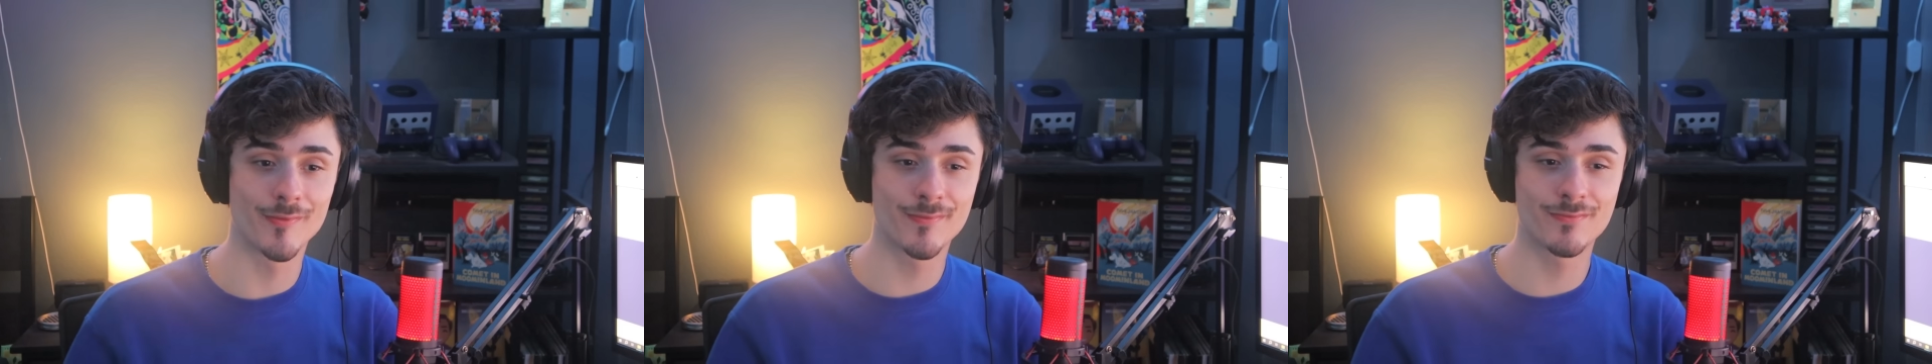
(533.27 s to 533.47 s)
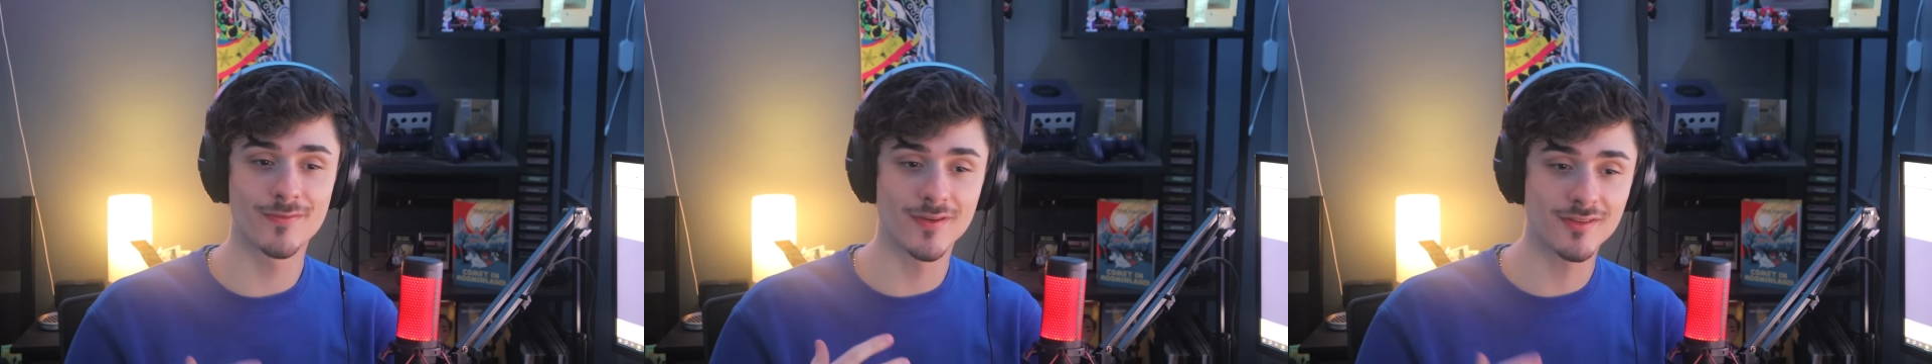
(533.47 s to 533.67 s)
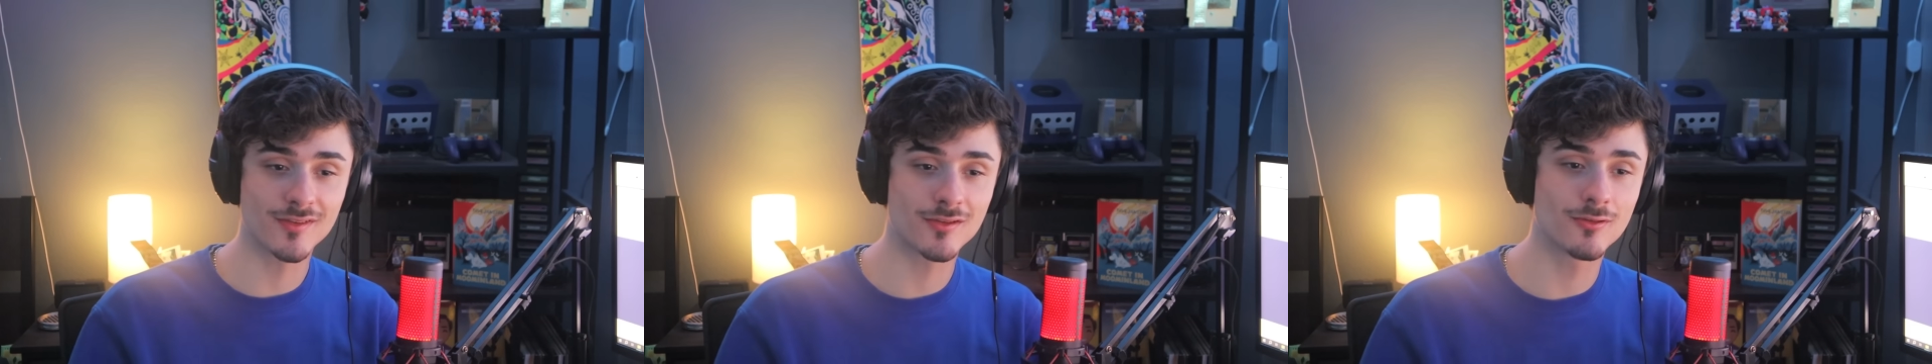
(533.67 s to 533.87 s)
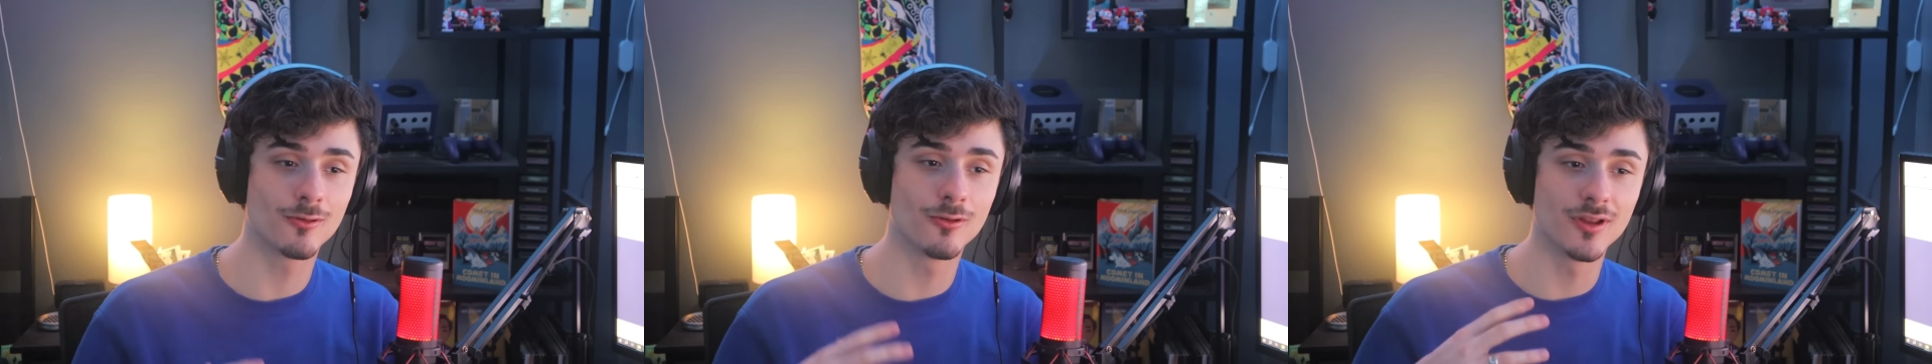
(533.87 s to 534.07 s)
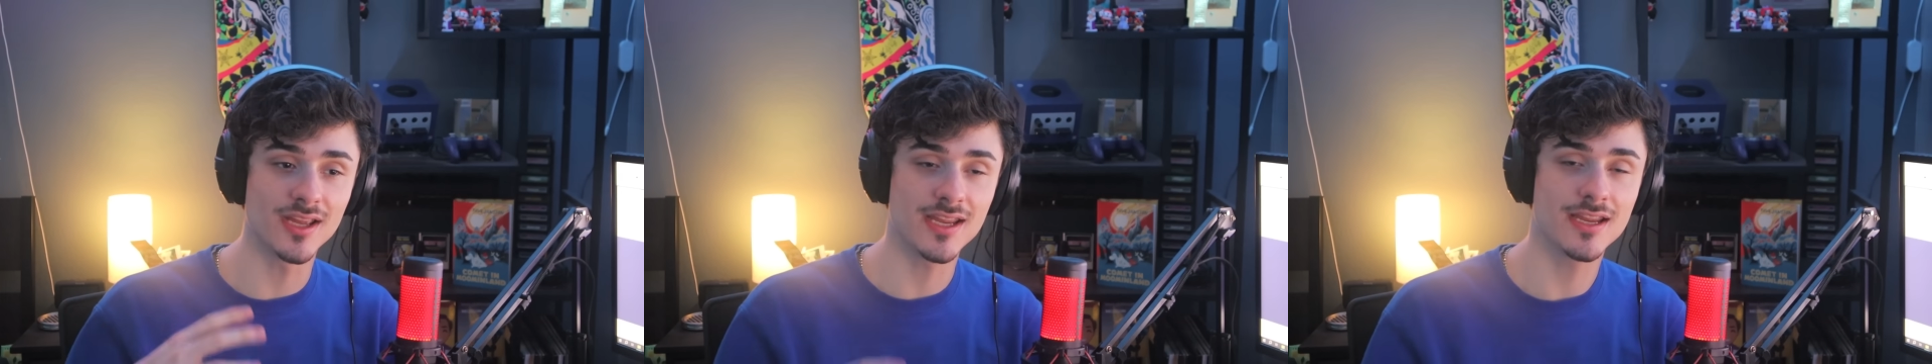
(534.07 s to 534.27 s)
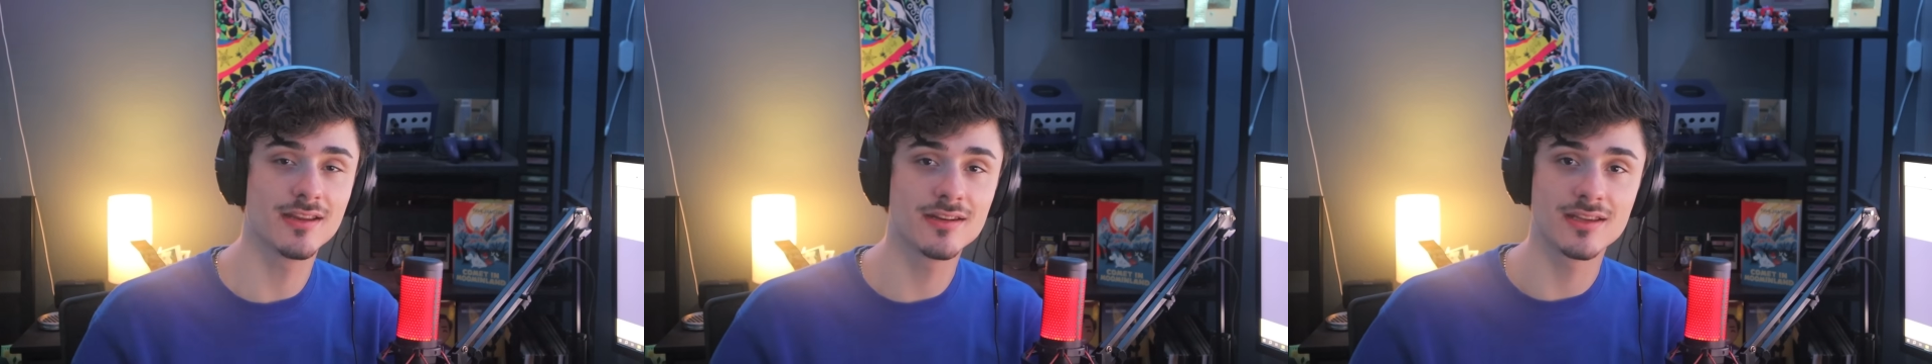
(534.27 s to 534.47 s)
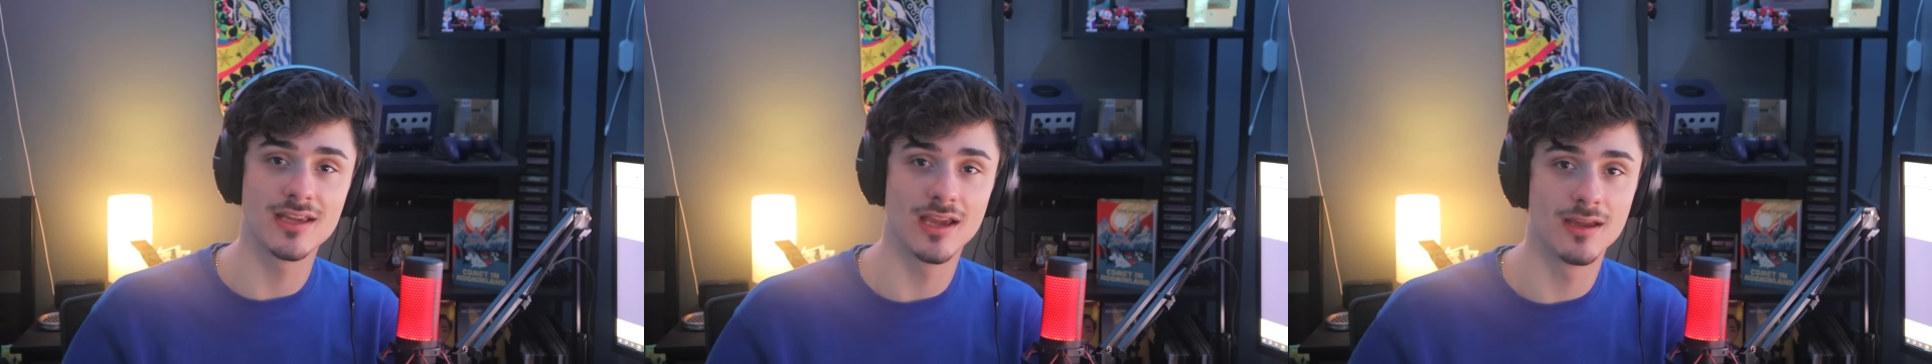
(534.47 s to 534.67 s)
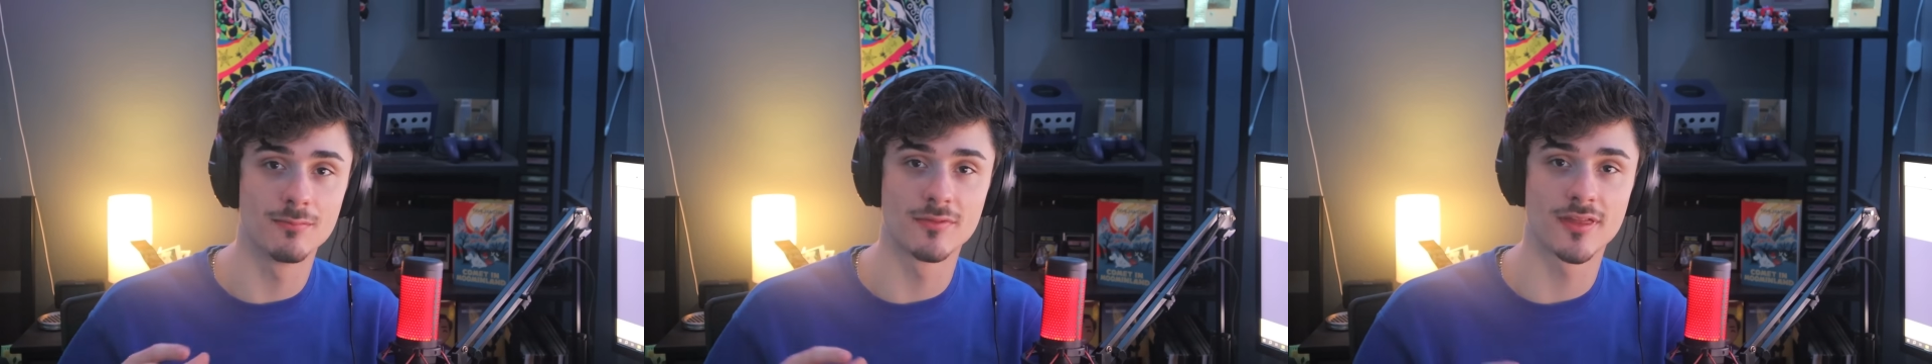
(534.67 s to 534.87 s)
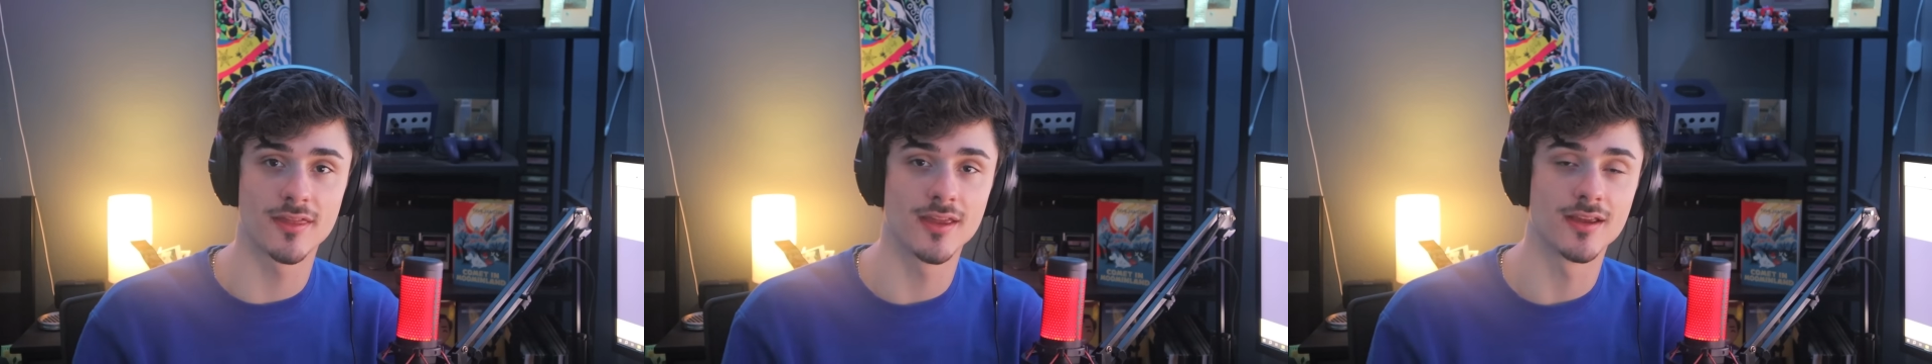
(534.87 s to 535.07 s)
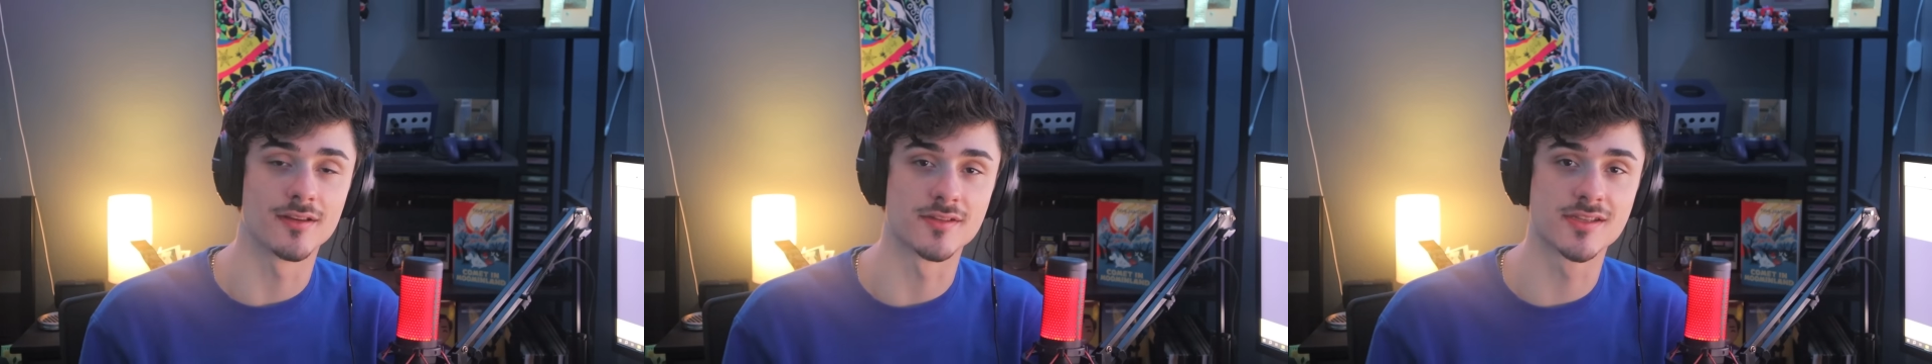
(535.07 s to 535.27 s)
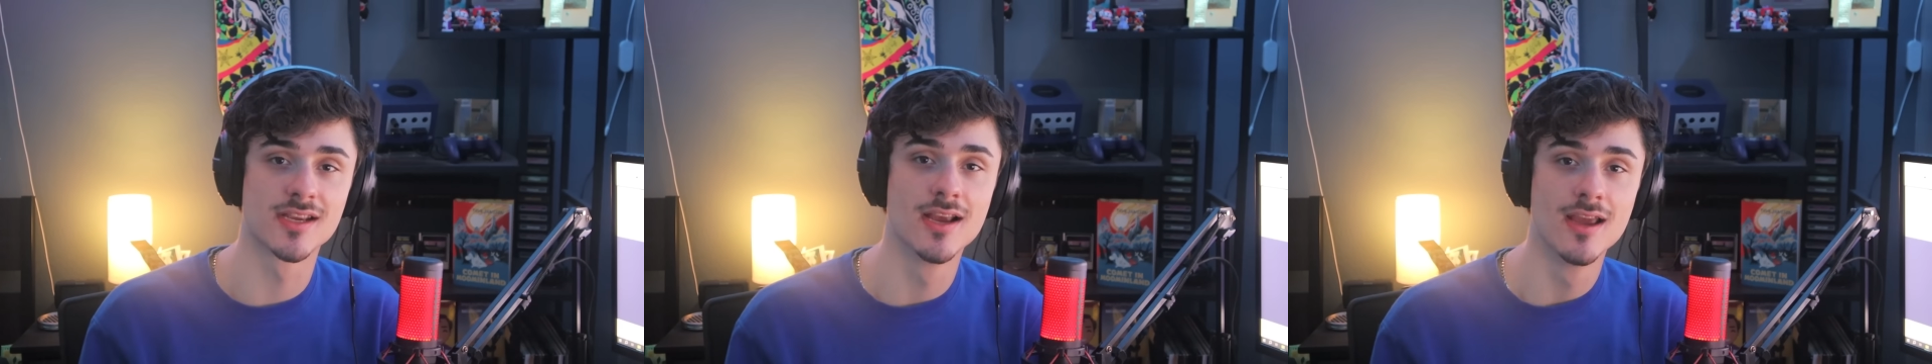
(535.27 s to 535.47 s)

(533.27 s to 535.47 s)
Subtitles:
physical in-game things.